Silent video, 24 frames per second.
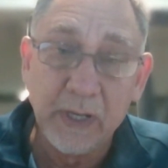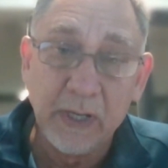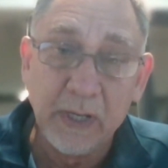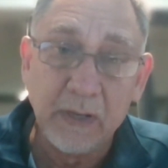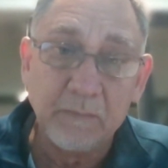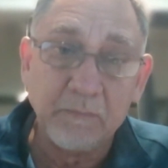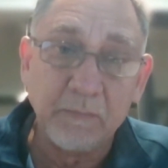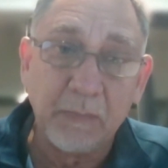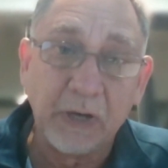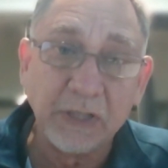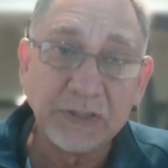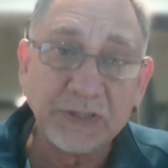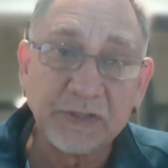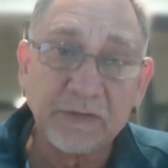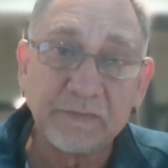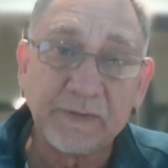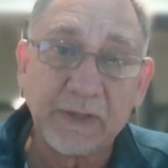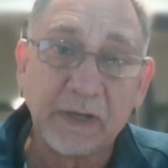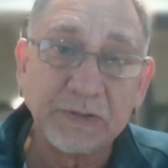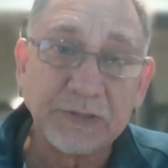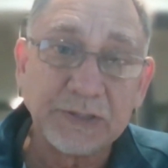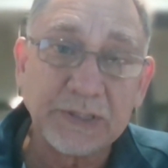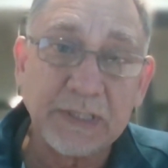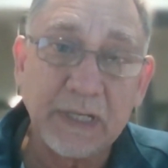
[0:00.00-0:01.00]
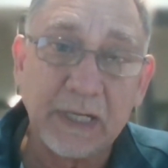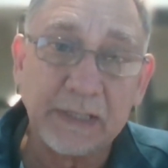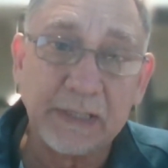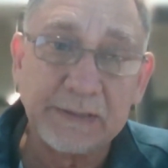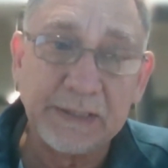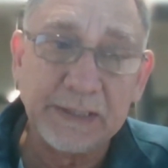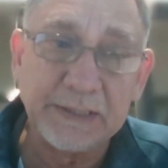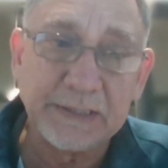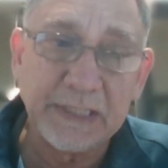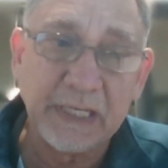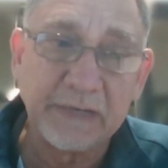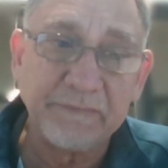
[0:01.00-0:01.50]
most of those
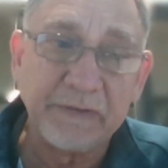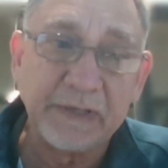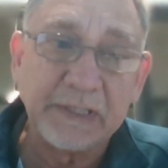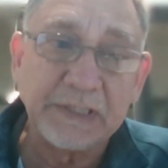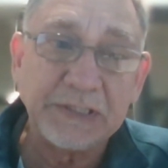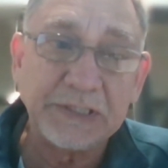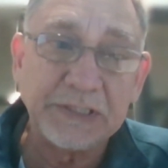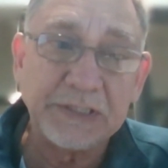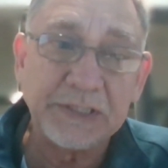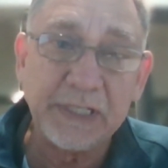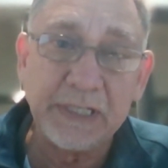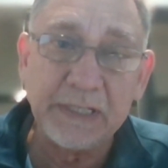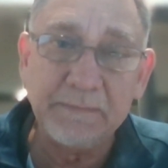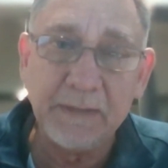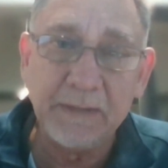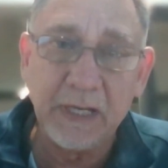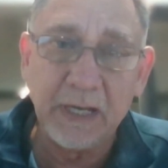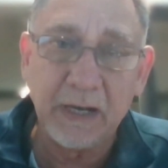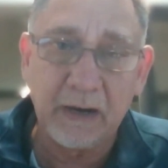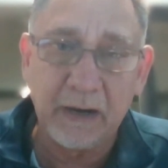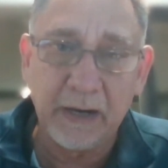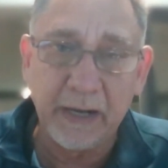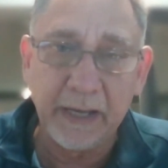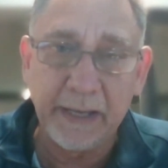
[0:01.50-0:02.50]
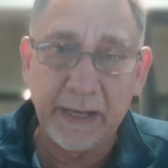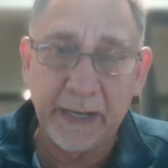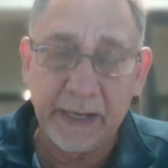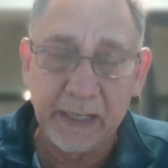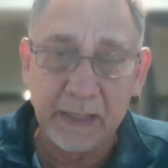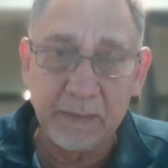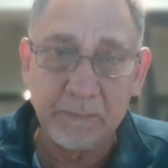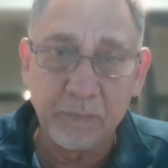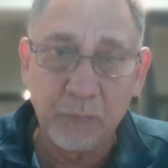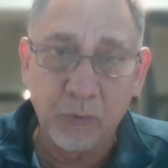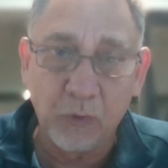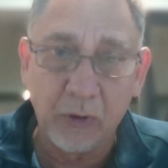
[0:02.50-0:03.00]
countries have extremely high
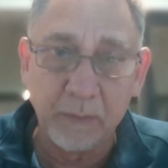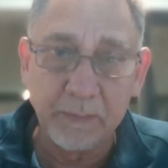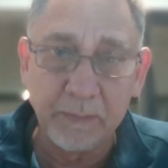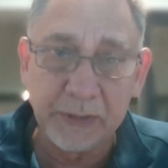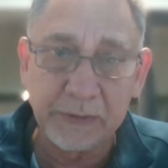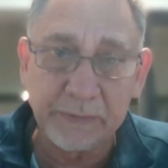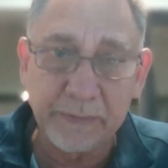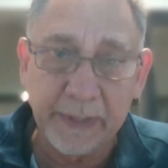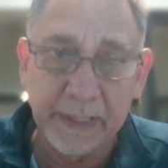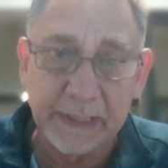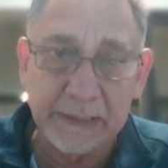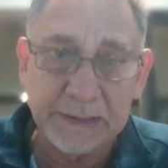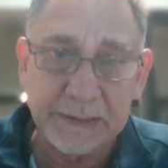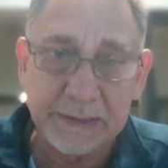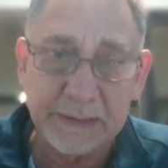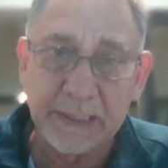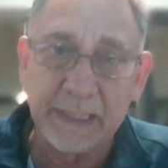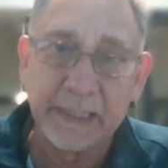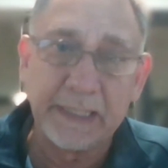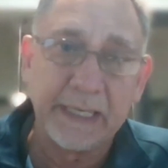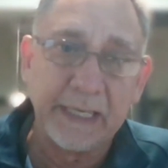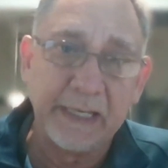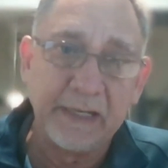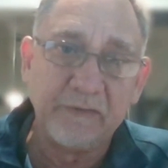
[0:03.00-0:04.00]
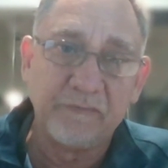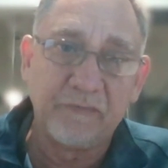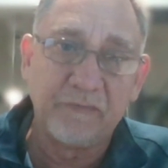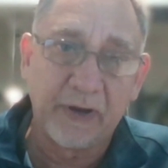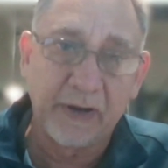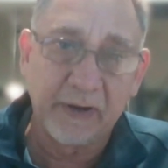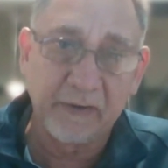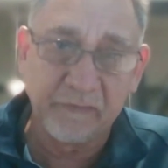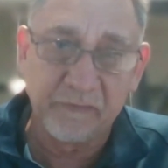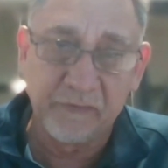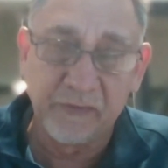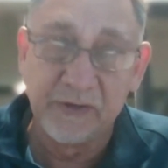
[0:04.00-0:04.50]
unemployment rates. Again, if
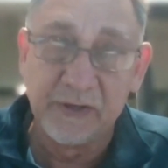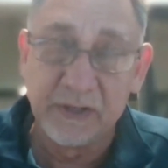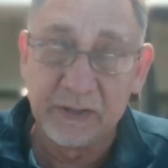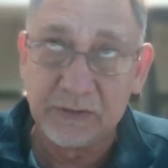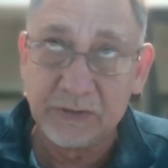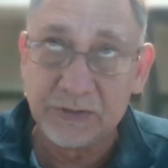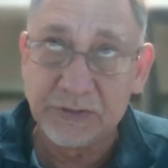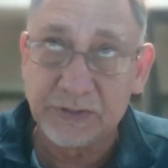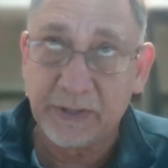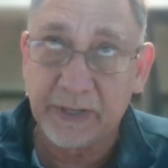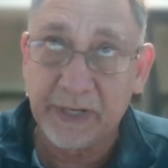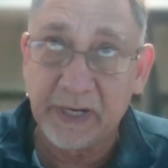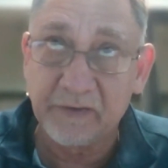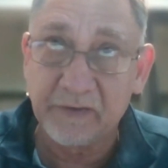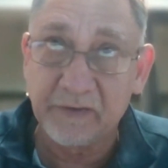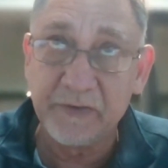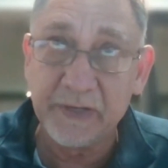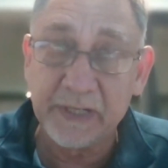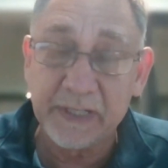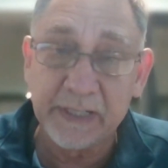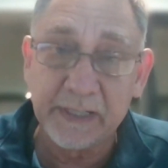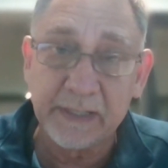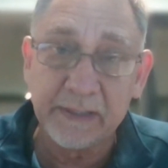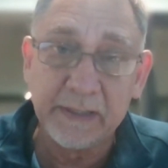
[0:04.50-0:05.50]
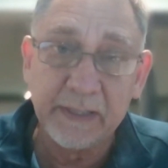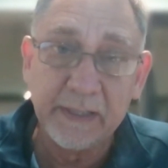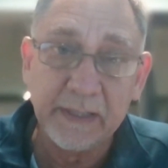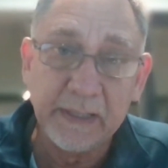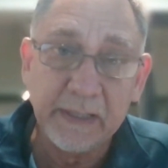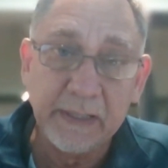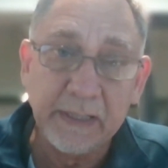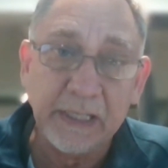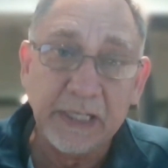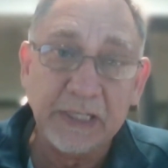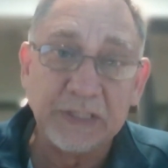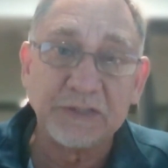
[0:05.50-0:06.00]
I refer to South Africa,
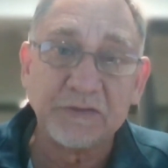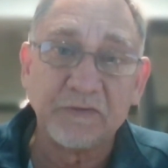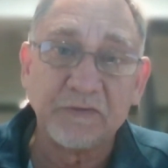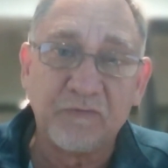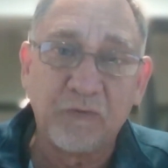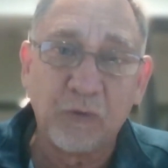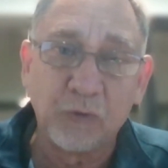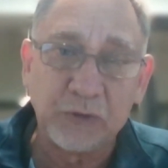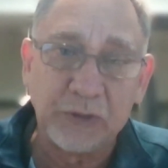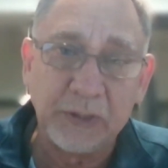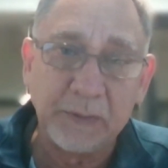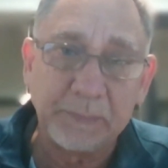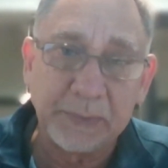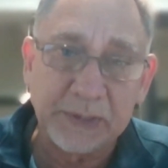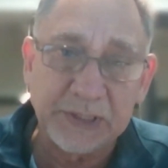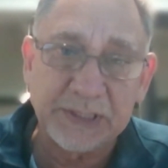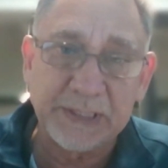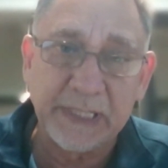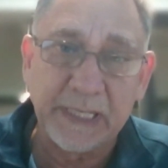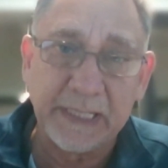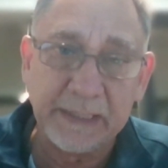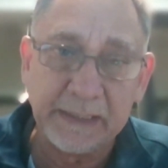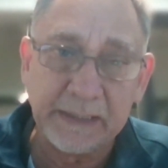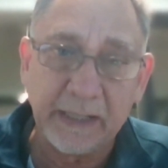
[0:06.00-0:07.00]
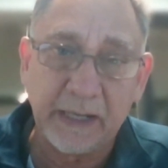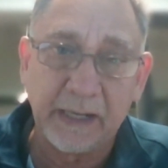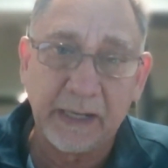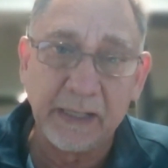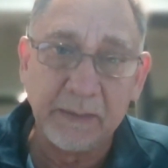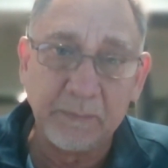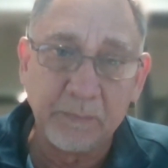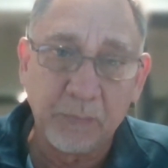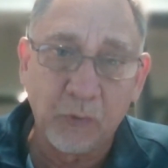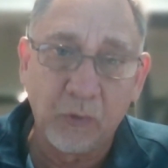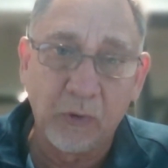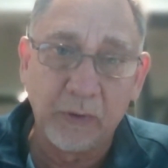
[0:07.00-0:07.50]
it's a 40%
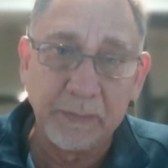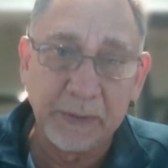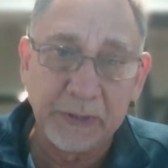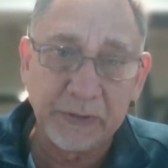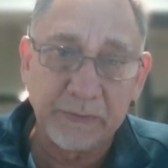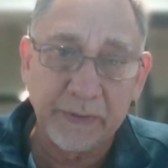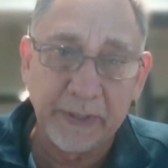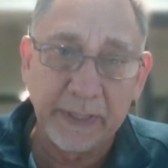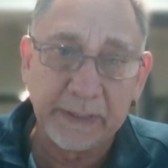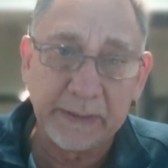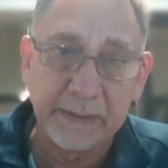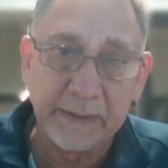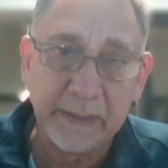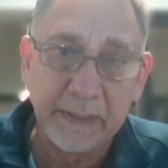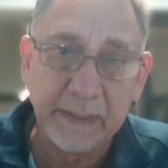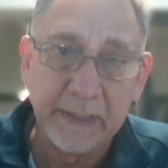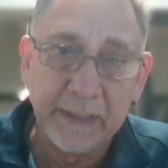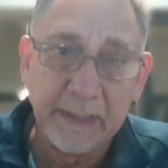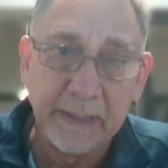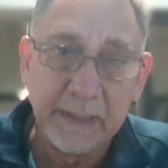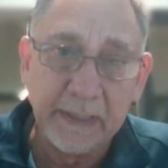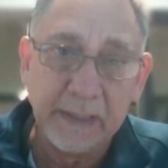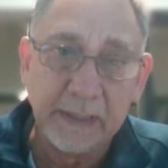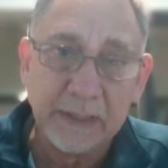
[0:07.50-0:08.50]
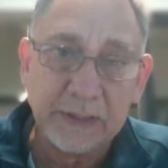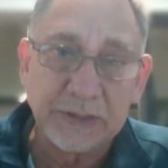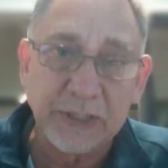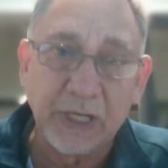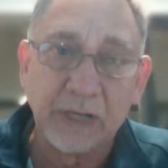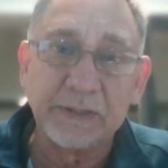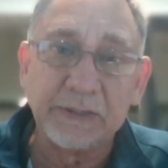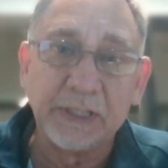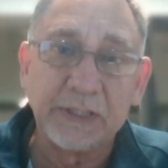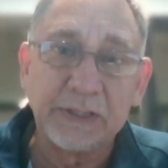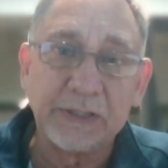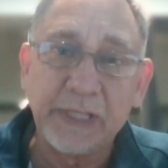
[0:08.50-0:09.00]
unemployment rate.
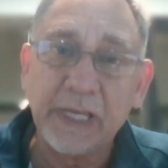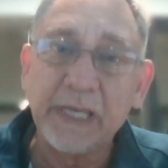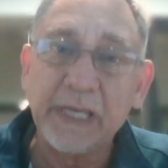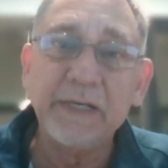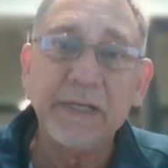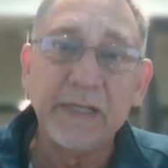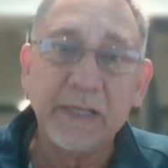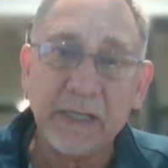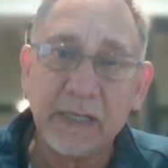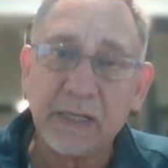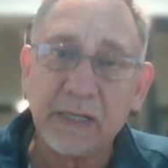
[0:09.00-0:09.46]
So the tenure